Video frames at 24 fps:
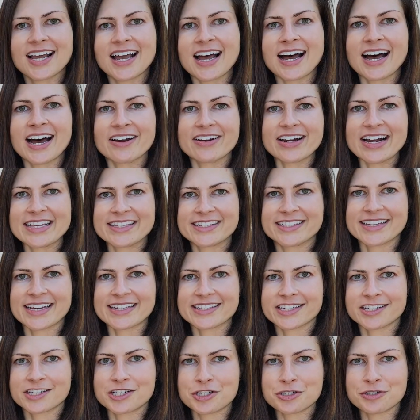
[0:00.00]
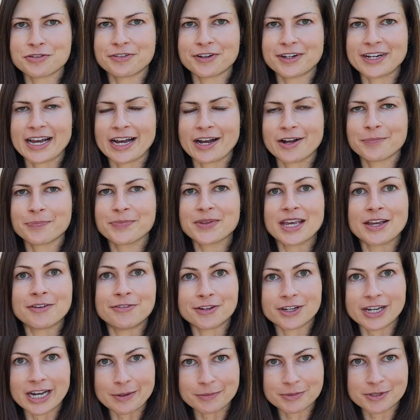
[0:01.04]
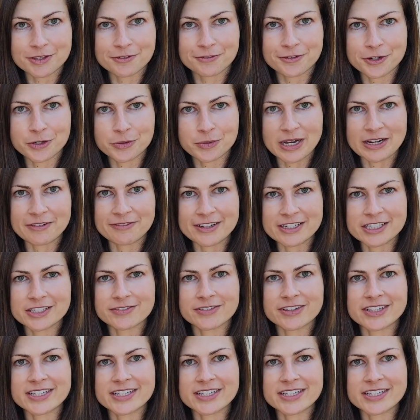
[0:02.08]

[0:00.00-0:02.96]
All right, so that's going to do it for now. If you come to the Food and Wine Festival